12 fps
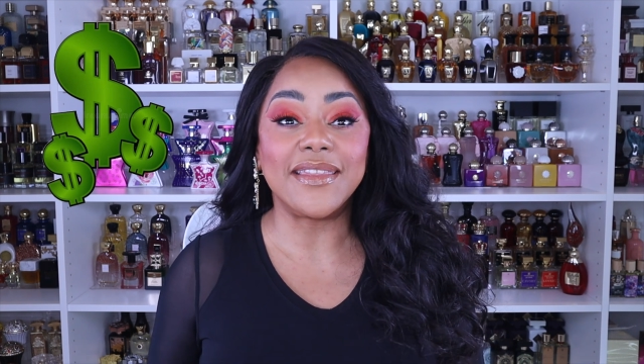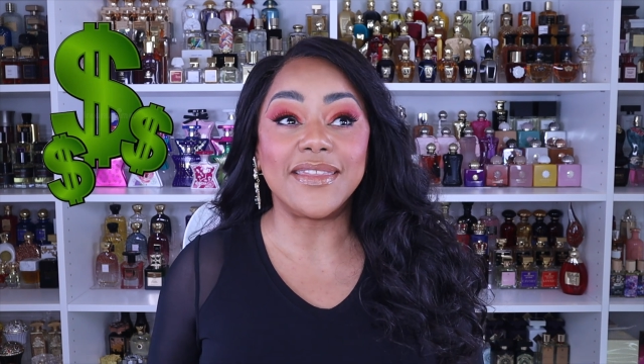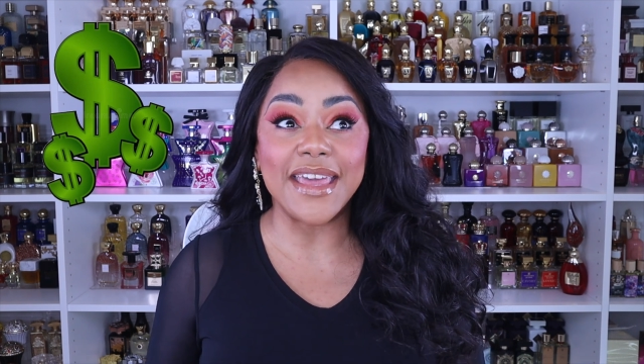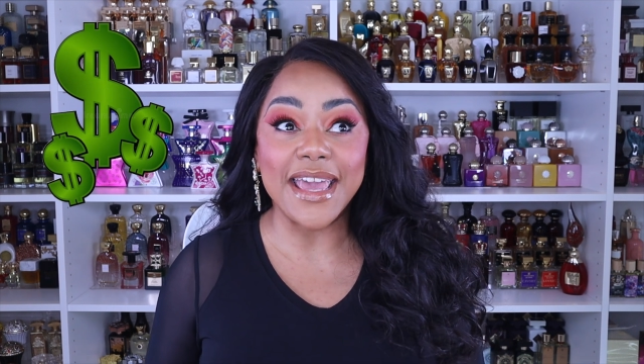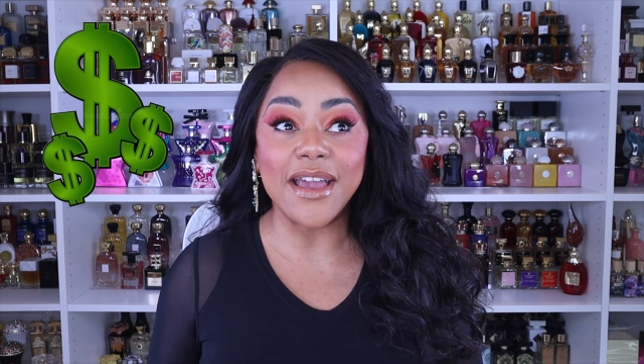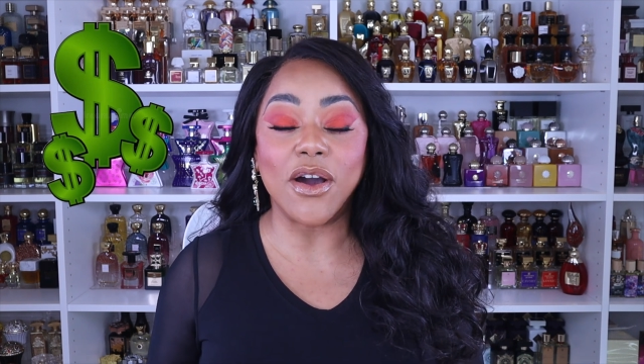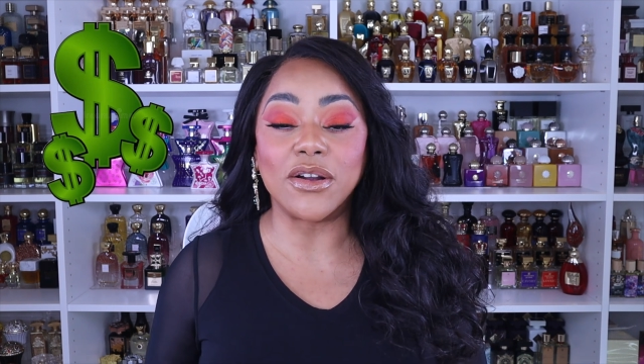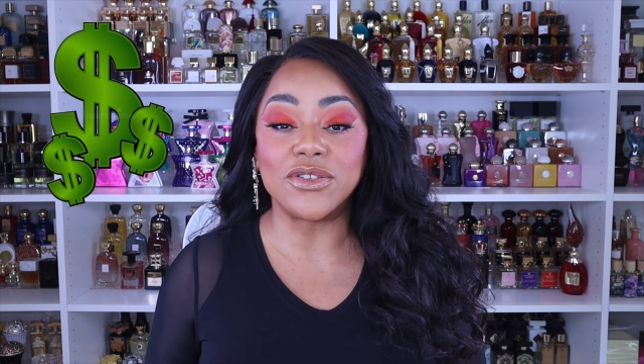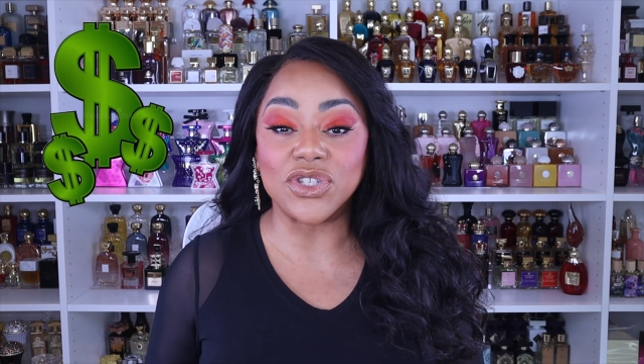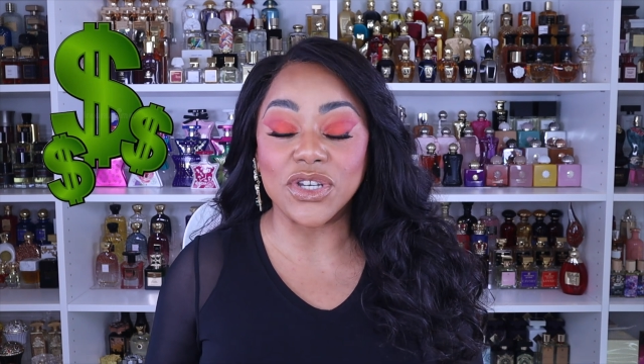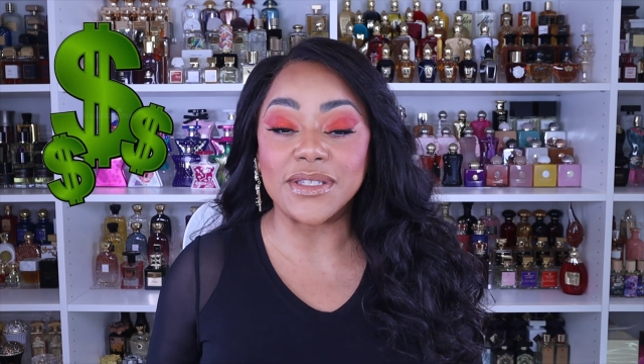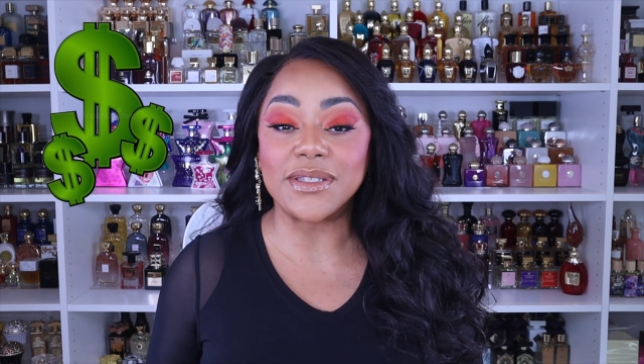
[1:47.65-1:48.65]
they are
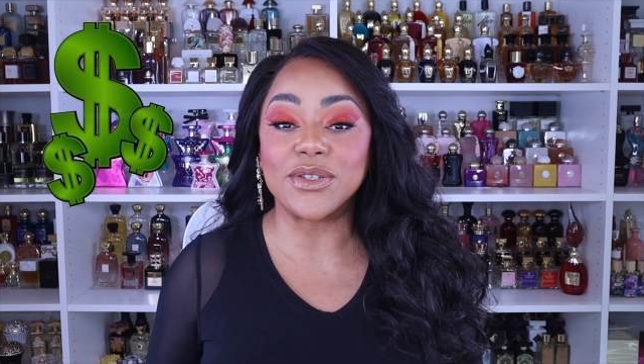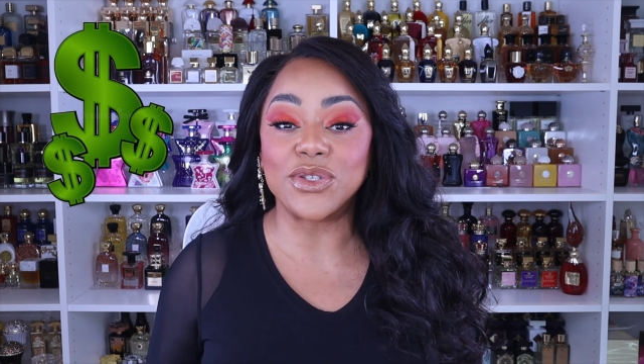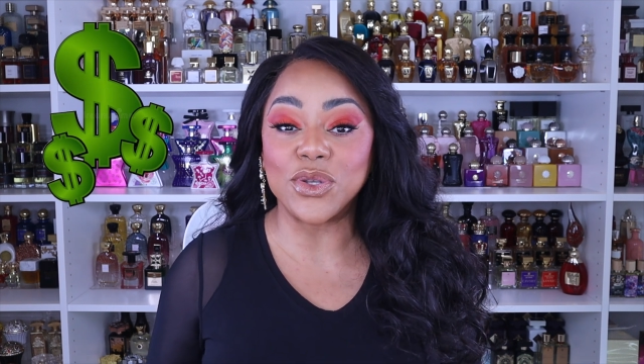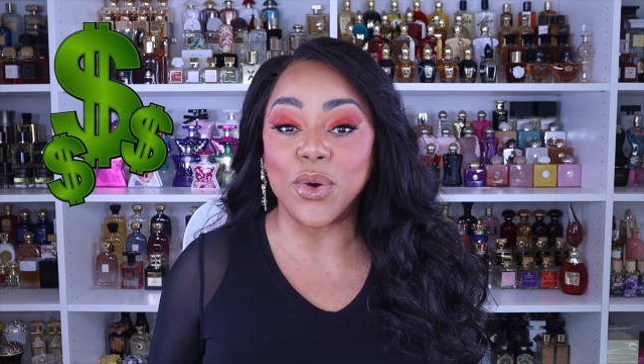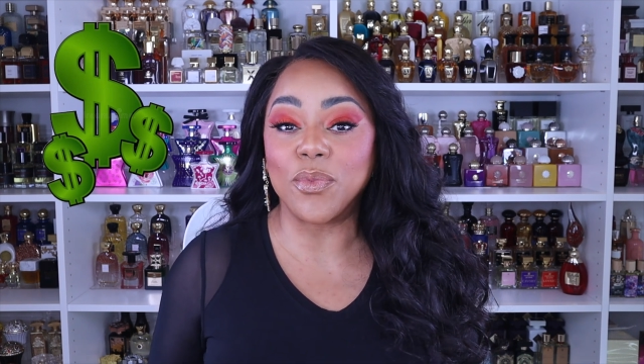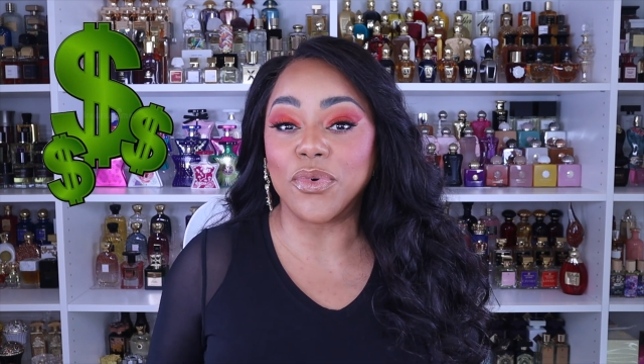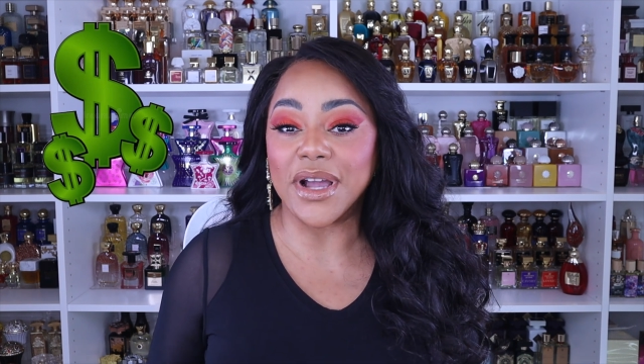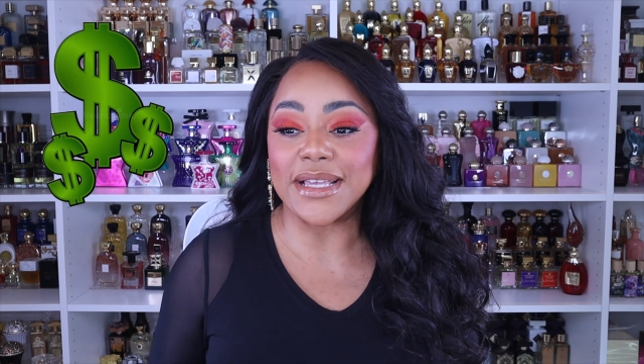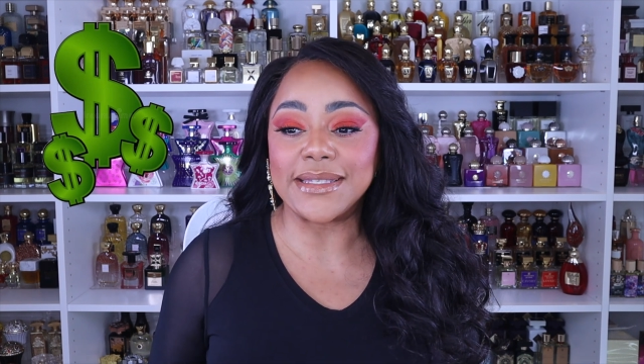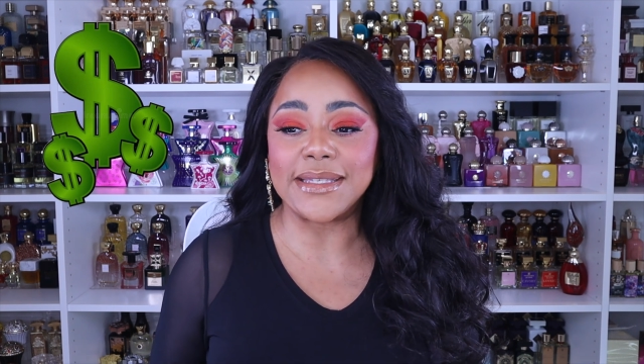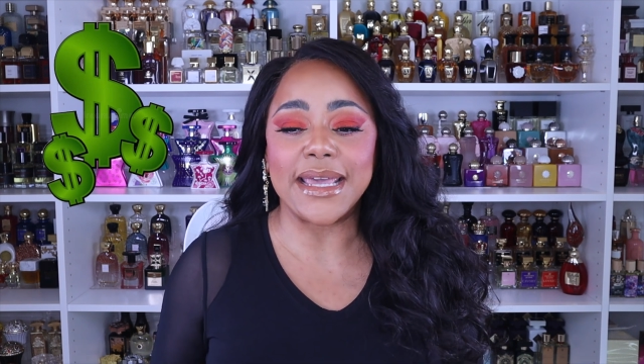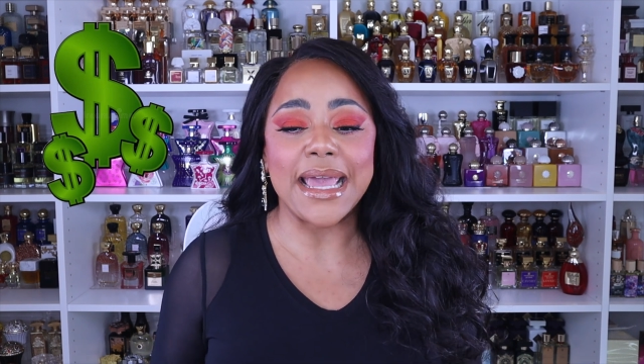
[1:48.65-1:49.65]
just so
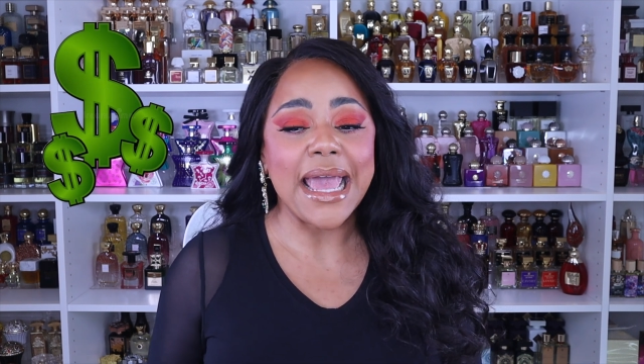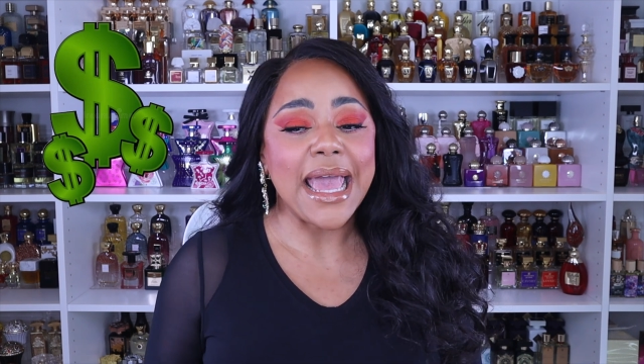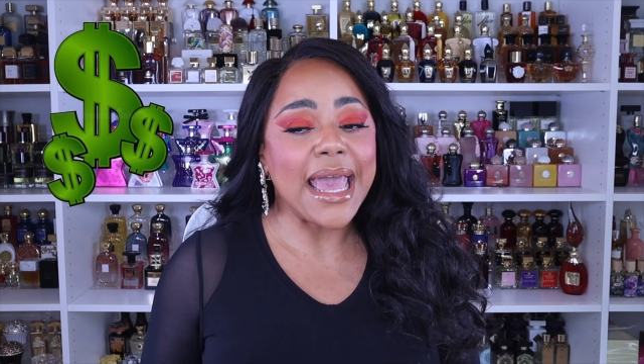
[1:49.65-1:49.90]
pricey.